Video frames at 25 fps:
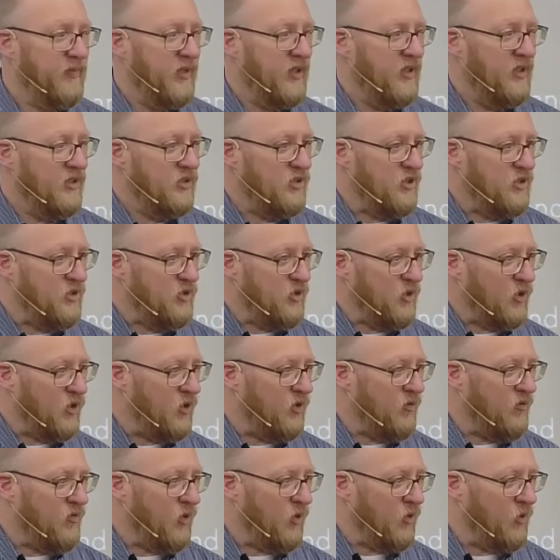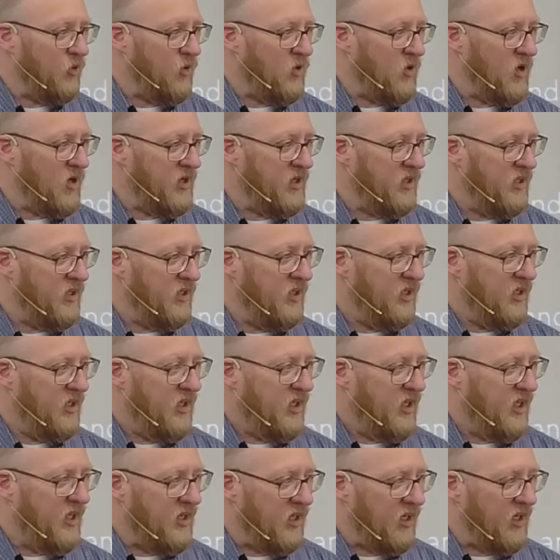to serve the Lord
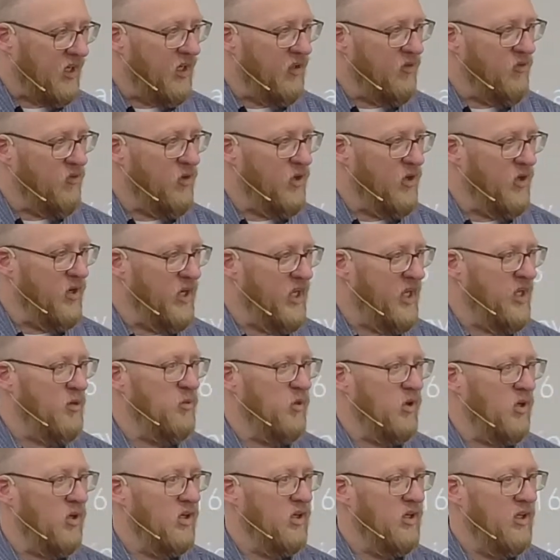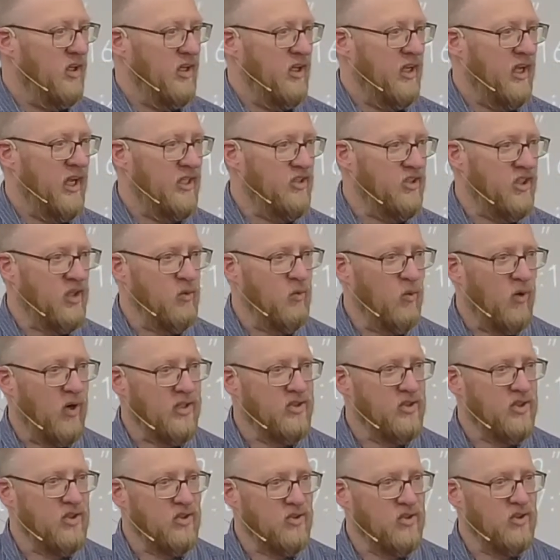and to love their neighbor as He wants
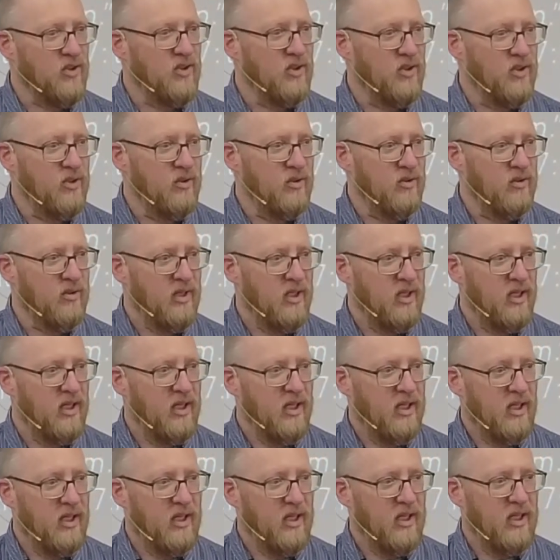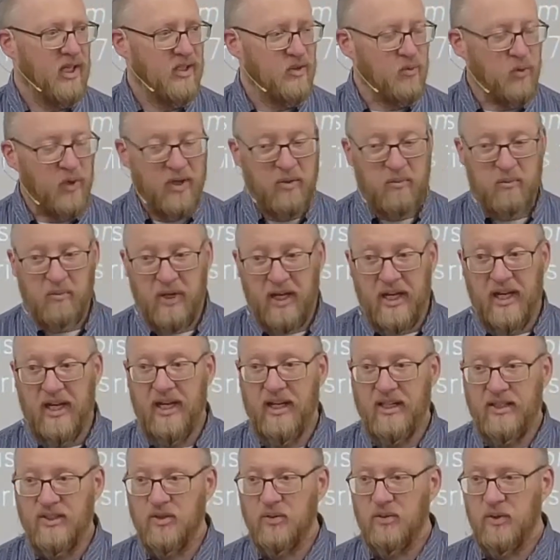us to do. That's what it
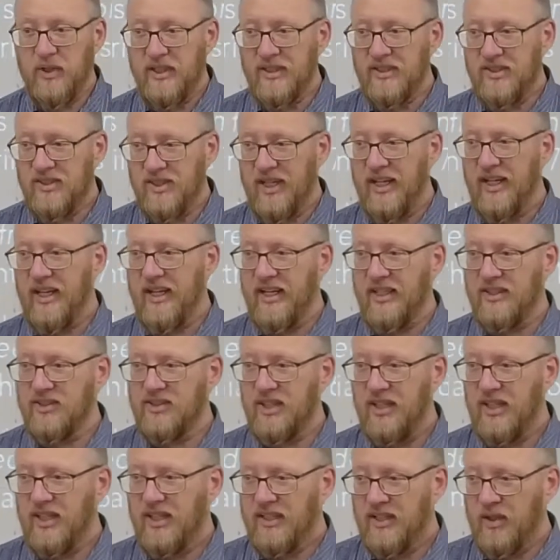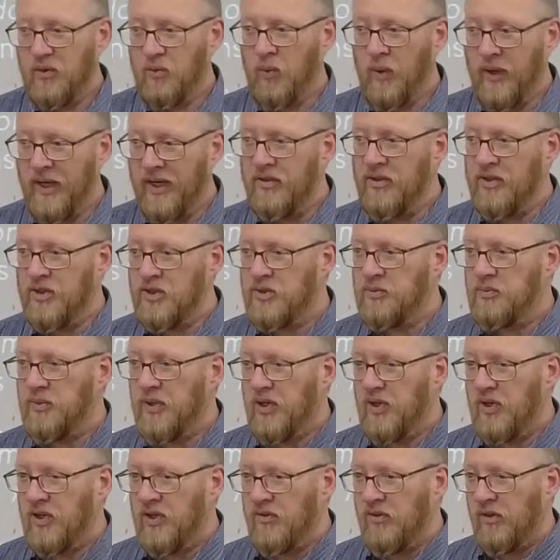means when it says that where the
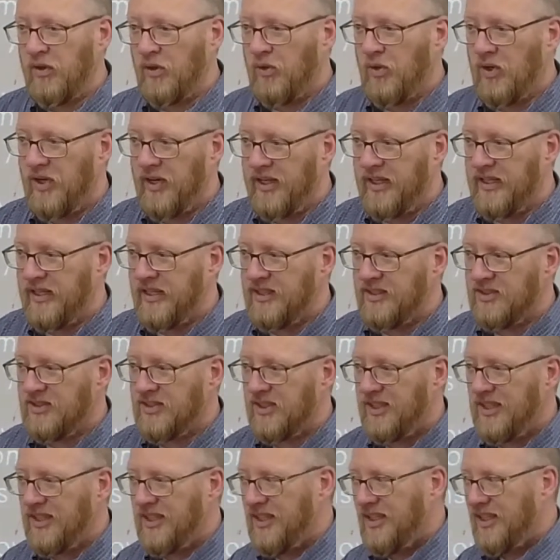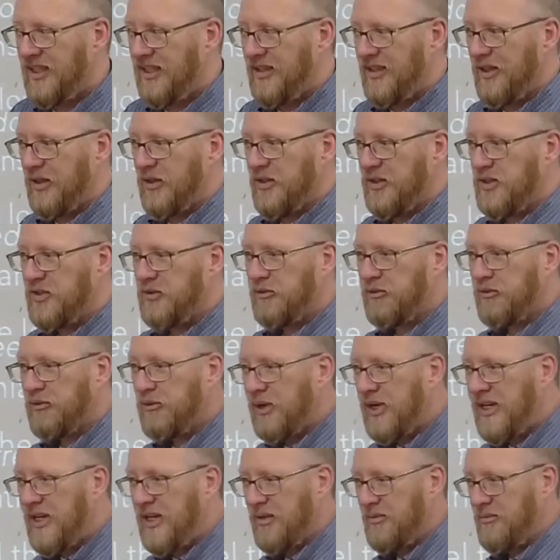Spirit of the Lord is, there is
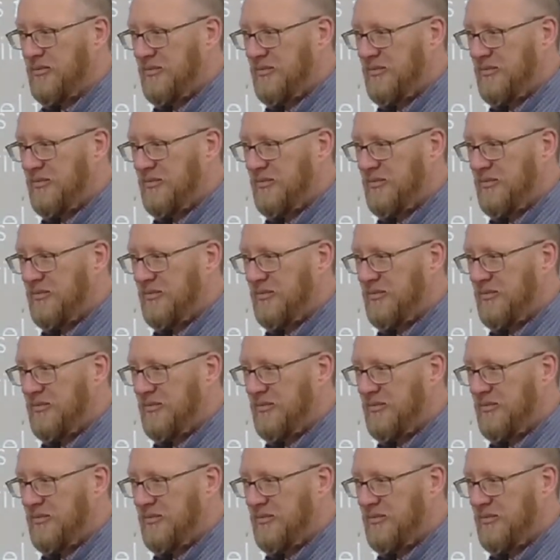freedom.